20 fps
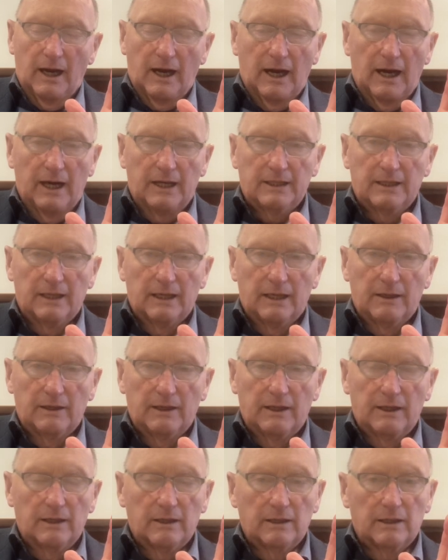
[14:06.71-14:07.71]
And
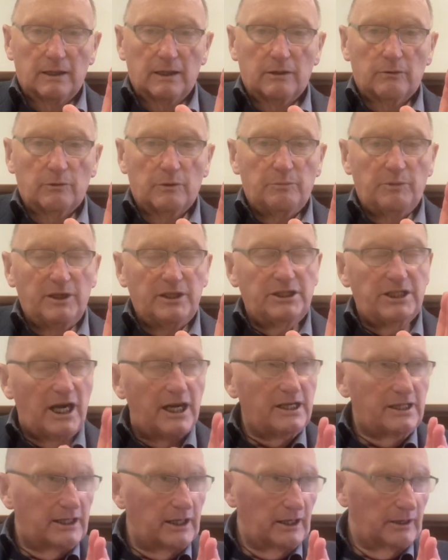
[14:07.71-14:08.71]
there would be
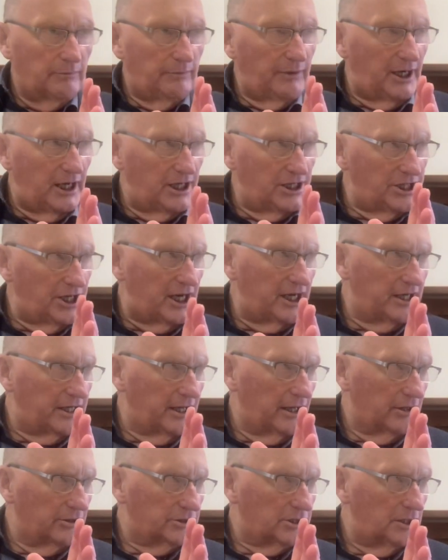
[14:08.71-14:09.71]
many
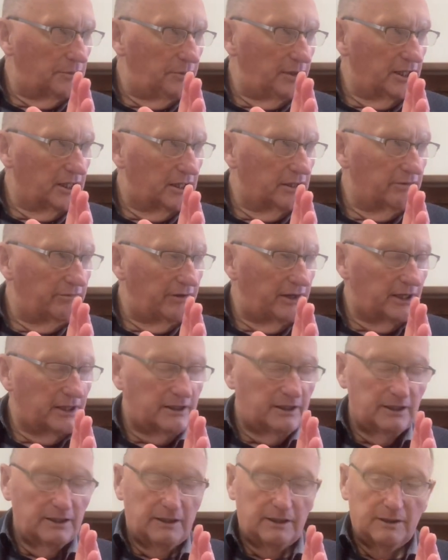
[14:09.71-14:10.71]
Gentiles had been
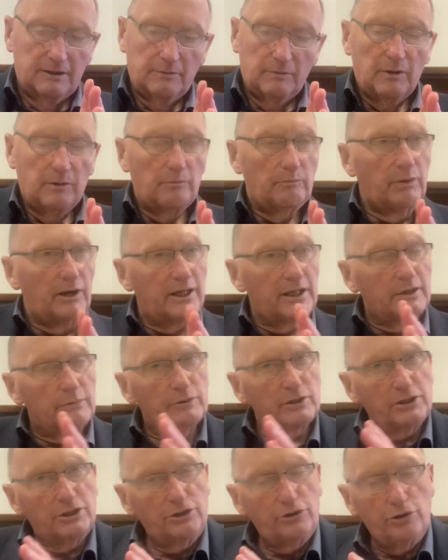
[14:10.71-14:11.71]
converted, but there were
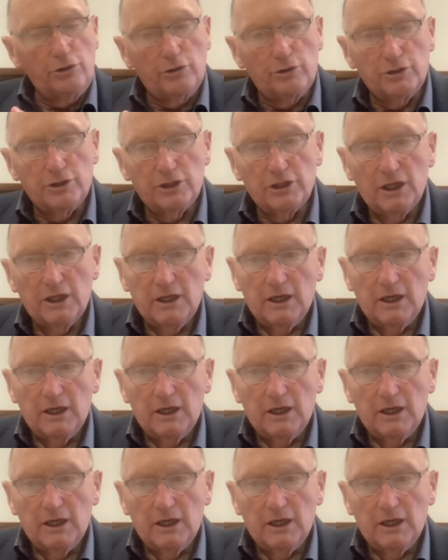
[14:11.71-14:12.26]
Jews.